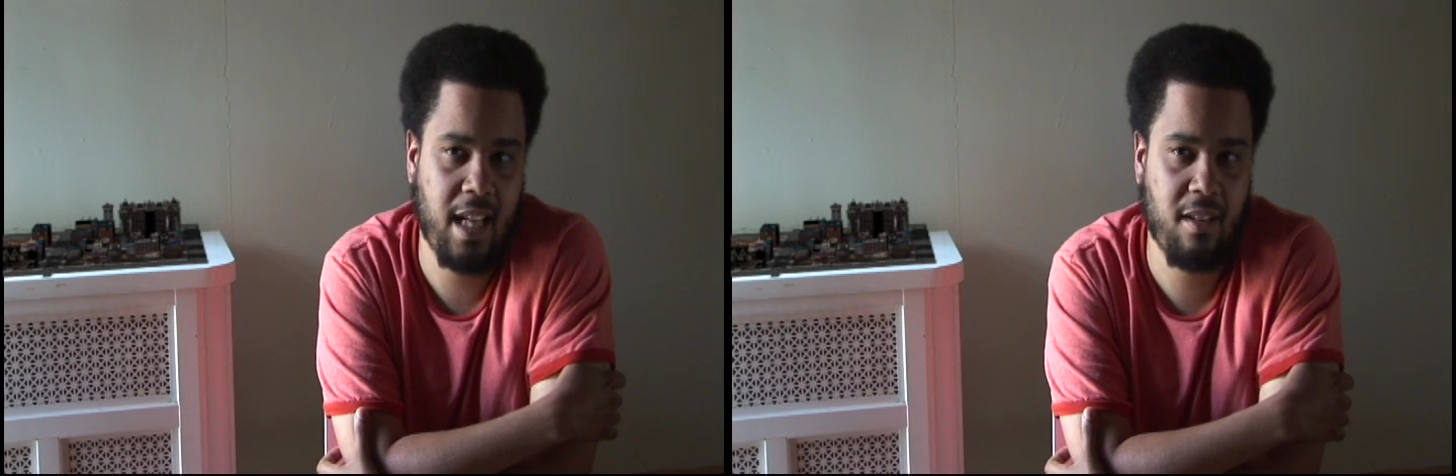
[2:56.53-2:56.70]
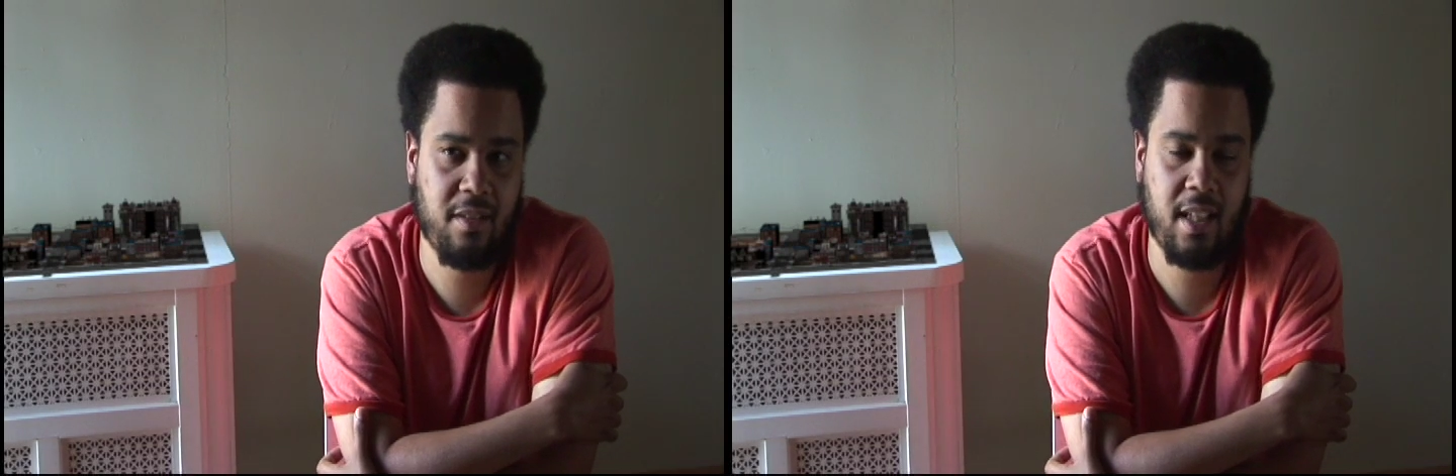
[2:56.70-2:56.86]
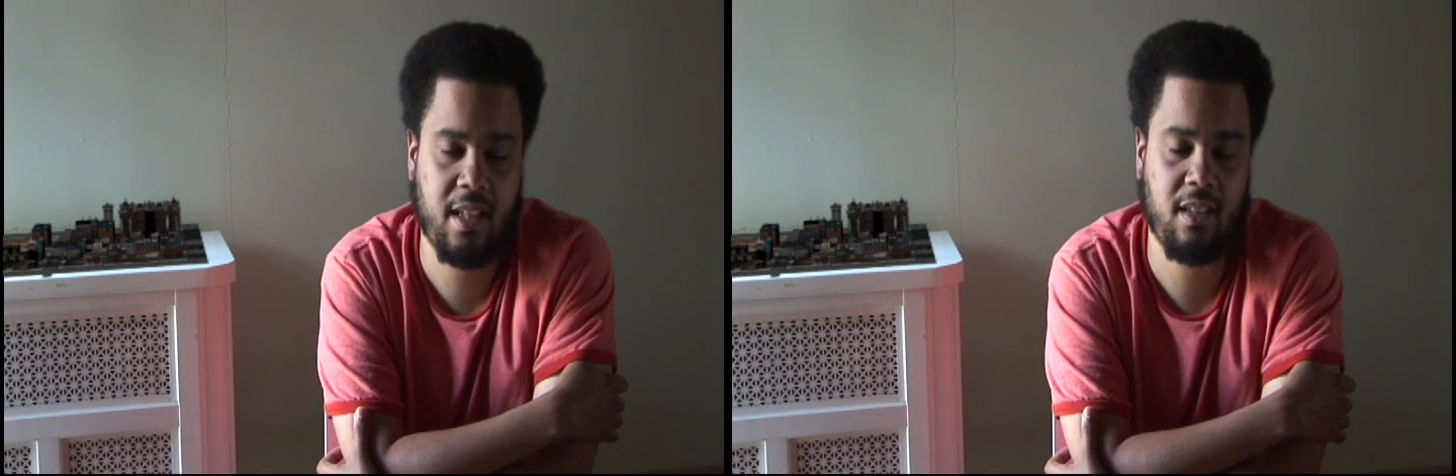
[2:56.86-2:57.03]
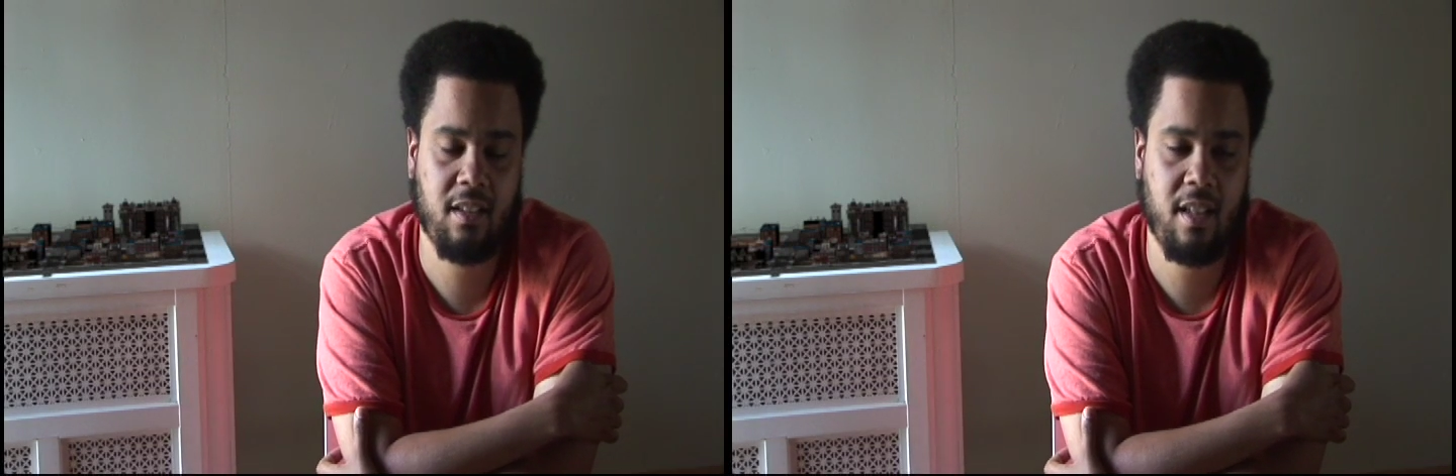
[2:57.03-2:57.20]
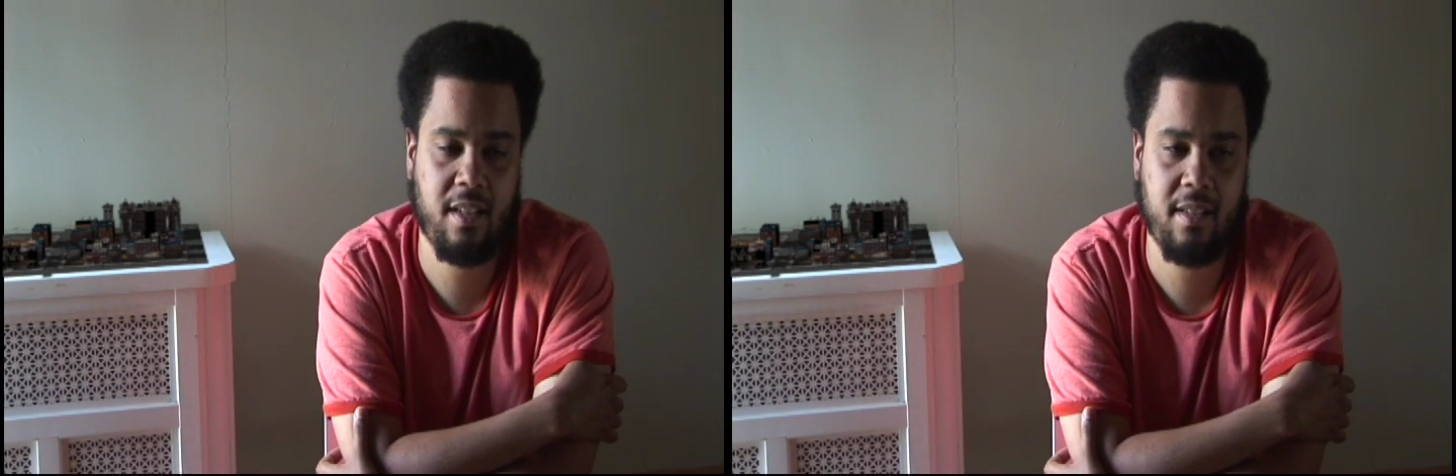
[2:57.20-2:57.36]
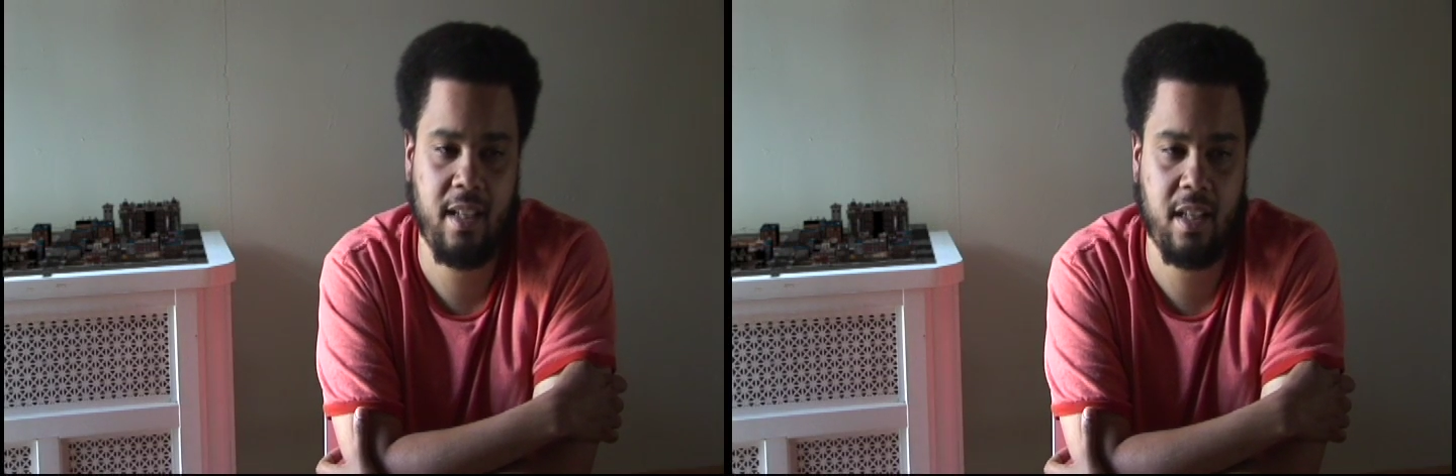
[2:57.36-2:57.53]
downtown
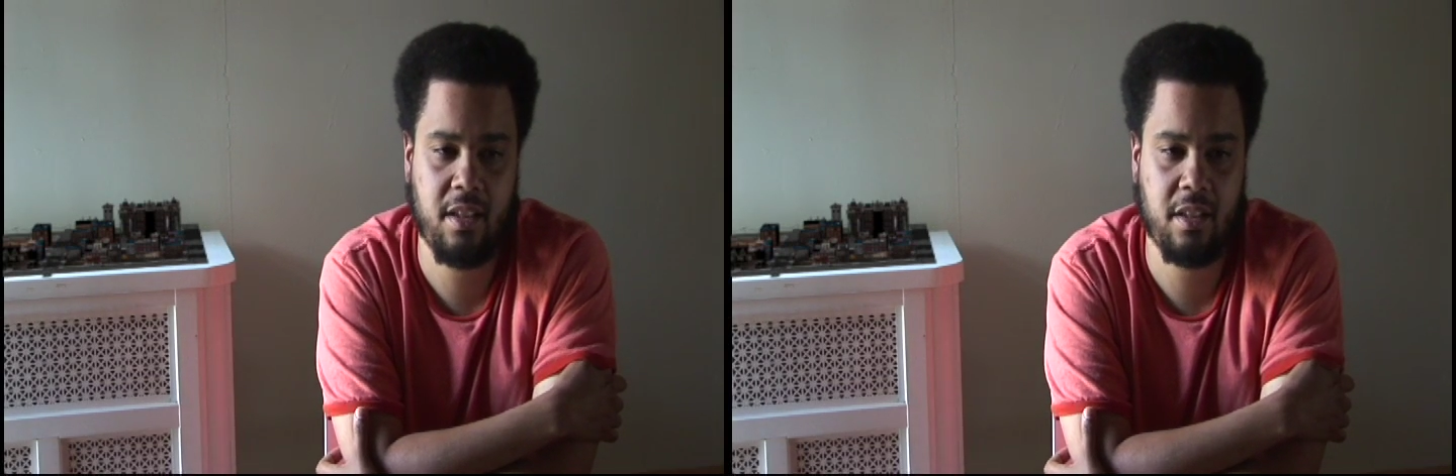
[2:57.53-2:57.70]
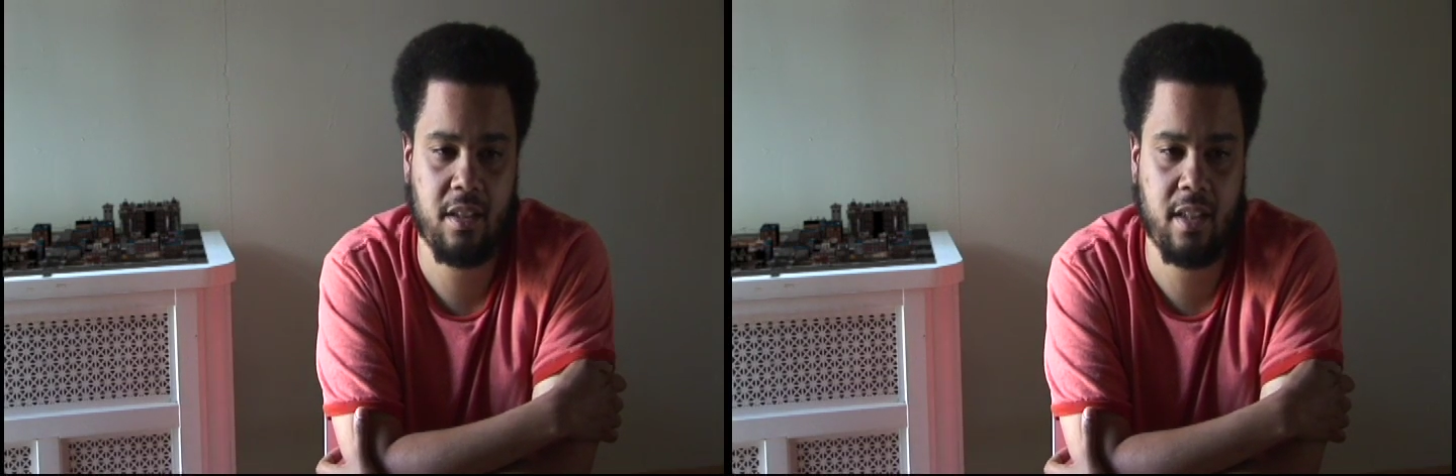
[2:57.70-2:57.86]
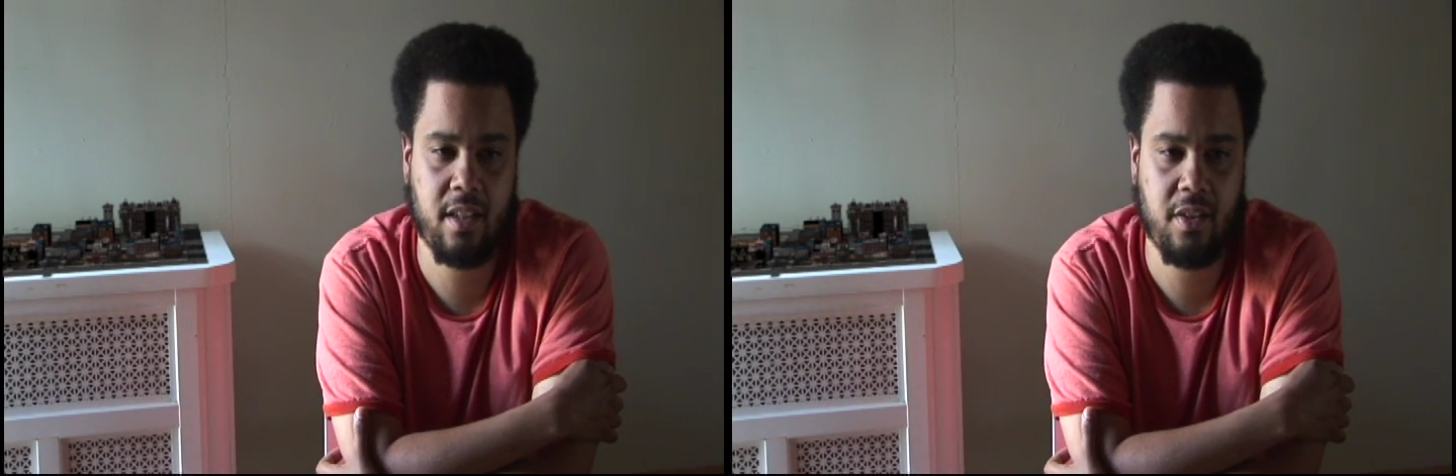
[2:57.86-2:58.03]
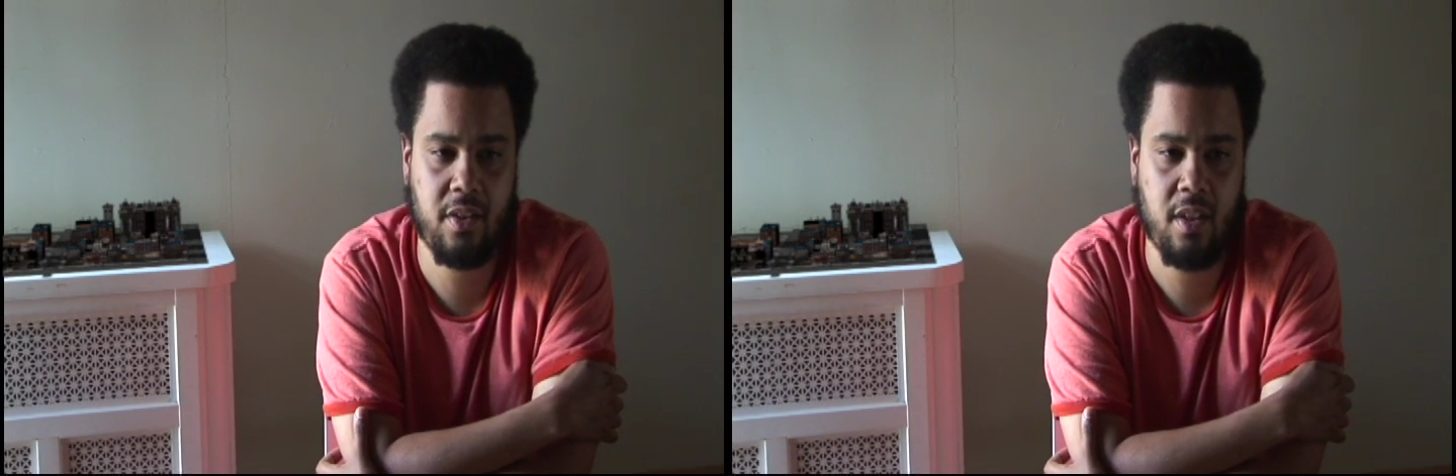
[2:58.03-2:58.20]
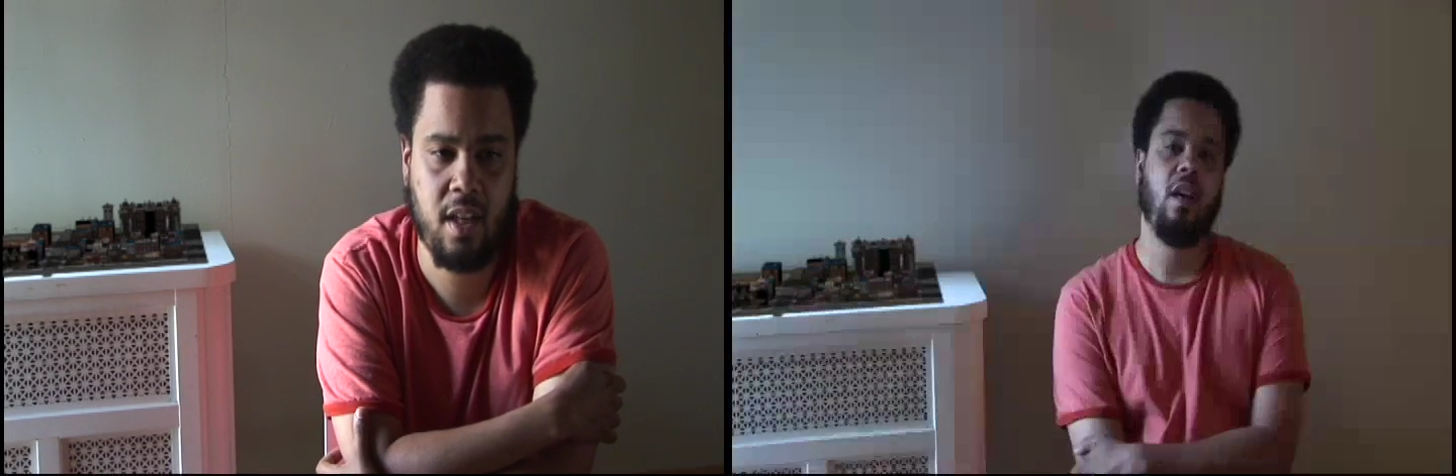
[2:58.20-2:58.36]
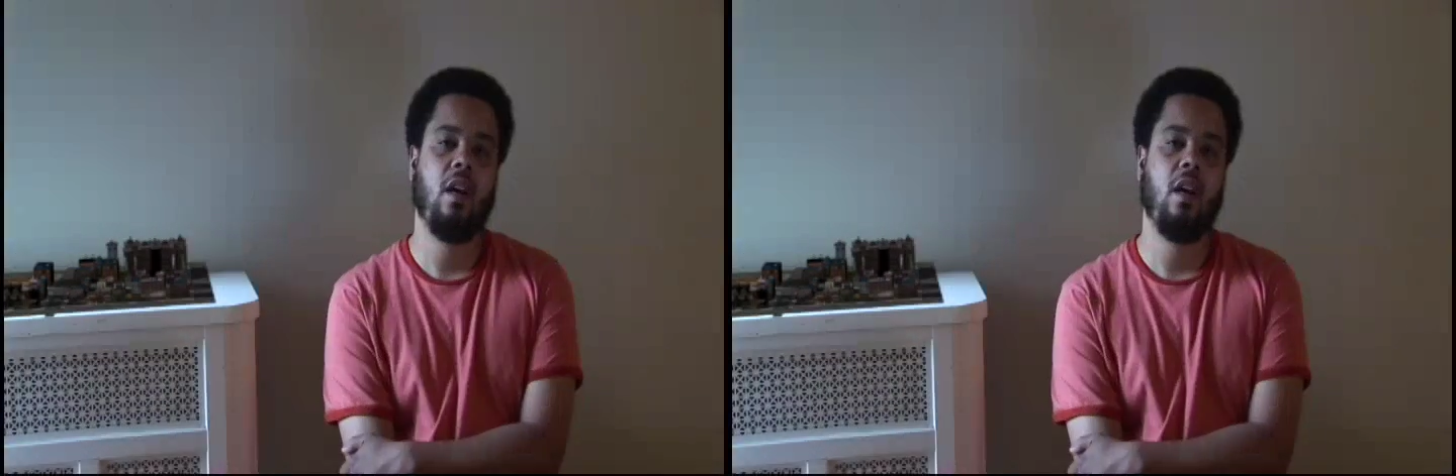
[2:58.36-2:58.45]
Los Angeles.